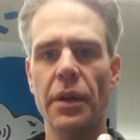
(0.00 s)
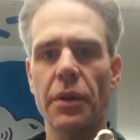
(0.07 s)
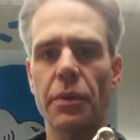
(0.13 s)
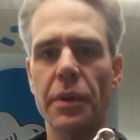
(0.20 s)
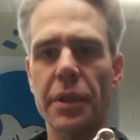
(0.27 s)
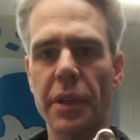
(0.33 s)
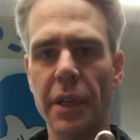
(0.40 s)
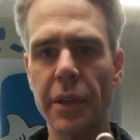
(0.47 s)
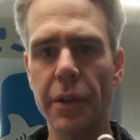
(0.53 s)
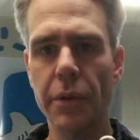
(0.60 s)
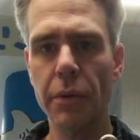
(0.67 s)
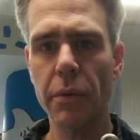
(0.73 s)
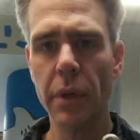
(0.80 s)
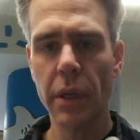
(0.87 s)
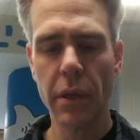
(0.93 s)
which I
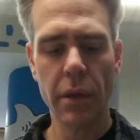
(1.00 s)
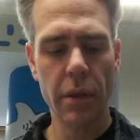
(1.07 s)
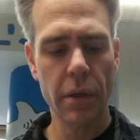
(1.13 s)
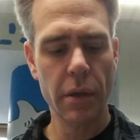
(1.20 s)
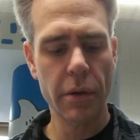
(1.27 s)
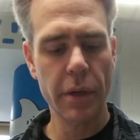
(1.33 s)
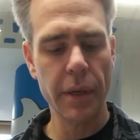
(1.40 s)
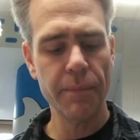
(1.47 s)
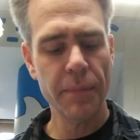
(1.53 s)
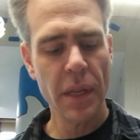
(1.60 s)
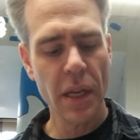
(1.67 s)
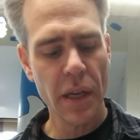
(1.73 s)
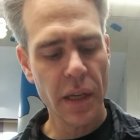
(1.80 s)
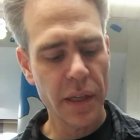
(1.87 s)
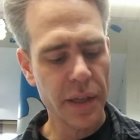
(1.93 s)
do. Alright,
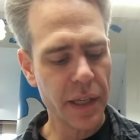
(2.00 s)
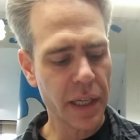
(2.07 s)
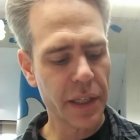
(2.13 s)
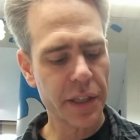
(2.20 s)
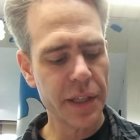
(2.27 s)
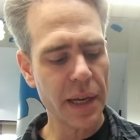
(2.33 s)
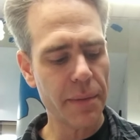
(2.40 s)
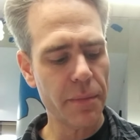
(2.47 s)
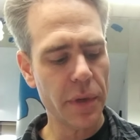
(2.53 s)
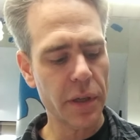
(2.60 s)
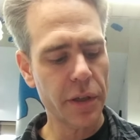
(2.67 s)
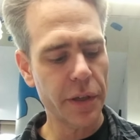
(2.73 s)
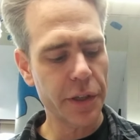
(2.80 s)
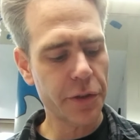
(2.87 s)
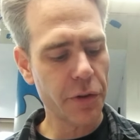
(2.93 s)
next step, I'm
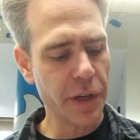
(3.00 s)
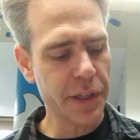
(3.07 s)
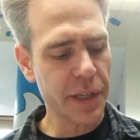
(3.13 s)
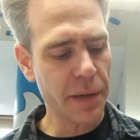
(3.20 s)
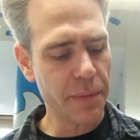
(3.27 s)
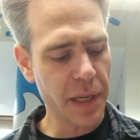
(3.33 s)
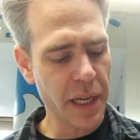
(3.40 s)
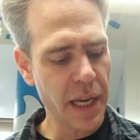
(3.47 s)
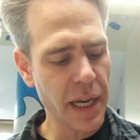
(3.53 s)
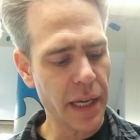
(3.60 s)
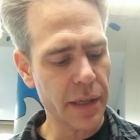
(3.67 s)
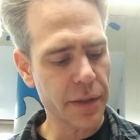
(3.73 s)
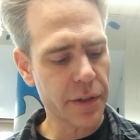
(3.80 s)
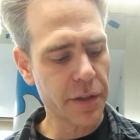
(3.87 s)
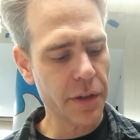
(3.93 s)
going to trace out my
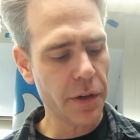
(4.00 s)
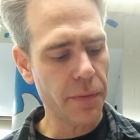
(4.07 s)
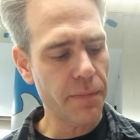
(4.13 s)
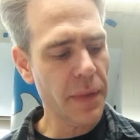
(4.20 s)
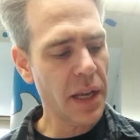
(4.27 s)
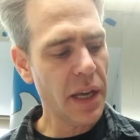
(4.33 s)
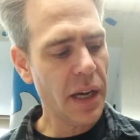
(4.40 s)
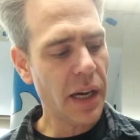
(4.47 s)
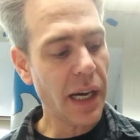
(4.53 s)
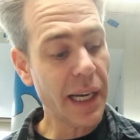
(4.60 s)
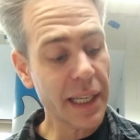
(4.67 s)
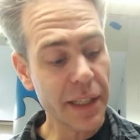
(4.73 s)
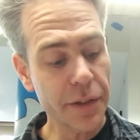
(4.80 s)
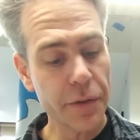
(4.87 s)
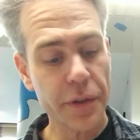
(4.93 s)
hand. So I
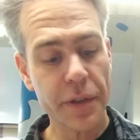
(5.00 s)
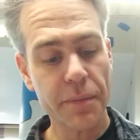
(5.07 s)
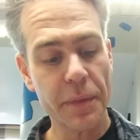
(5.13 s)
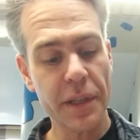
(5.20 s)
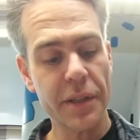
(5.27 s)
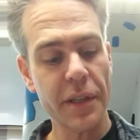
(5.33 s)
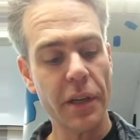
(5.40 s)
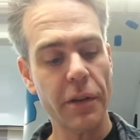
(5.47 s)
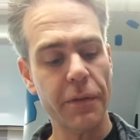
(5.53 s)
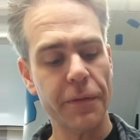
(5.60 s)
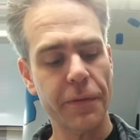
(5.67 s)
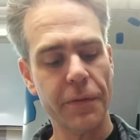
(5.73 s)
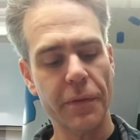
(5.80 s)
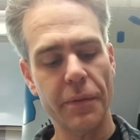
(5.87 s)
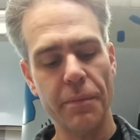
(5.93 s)
can do this
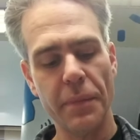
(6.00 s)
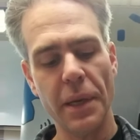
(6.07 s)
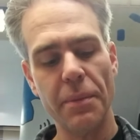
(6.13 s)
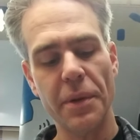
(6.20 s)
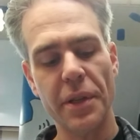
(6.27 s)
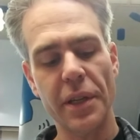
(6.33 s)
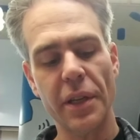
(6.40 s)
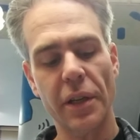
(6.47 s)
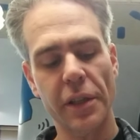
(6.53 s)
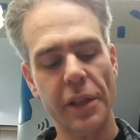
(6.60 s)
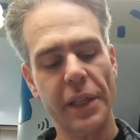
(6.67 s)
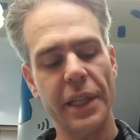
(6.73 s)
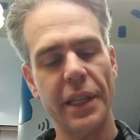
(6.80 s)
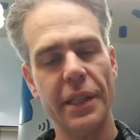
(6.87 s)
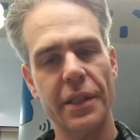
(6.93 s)
myself. Maybe the younger
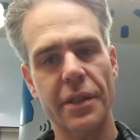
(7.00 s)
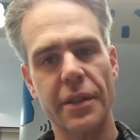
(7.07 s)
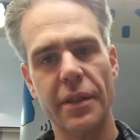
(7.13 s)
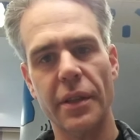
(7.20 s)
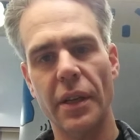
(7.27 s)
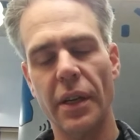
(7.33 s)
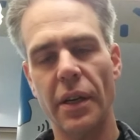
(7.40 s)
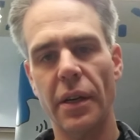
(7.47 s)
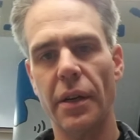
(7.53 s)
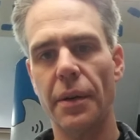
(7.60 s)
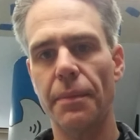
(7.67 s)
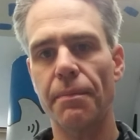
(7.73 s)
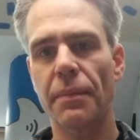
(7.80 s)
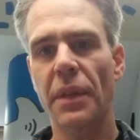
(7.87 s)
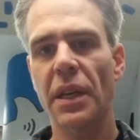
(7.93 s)
kids,
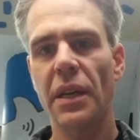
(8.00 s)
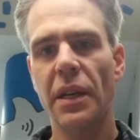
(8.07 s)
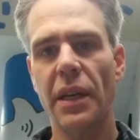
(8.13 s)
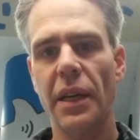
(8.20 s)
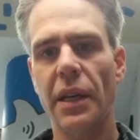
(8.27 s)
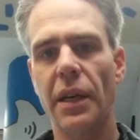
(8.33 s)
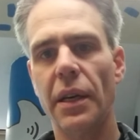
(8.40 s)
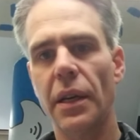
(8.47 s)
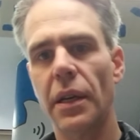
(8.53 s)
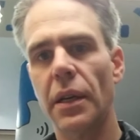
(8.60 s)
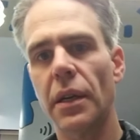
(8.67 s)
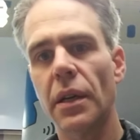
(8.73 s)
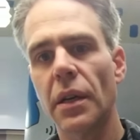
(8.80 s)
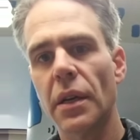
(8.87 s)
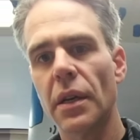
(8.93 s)
a
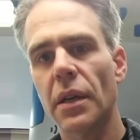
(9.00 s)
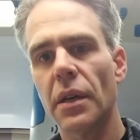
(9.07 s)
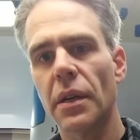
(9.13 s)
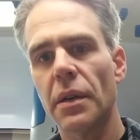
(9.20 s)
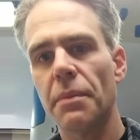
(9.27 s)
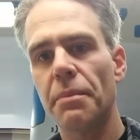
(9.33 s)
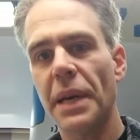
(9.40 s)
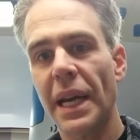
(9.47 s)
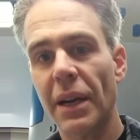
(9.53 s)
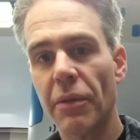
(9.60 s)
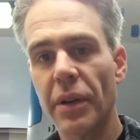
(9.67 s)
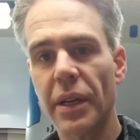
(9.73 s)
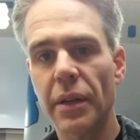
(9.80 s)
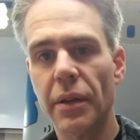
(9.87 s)
parent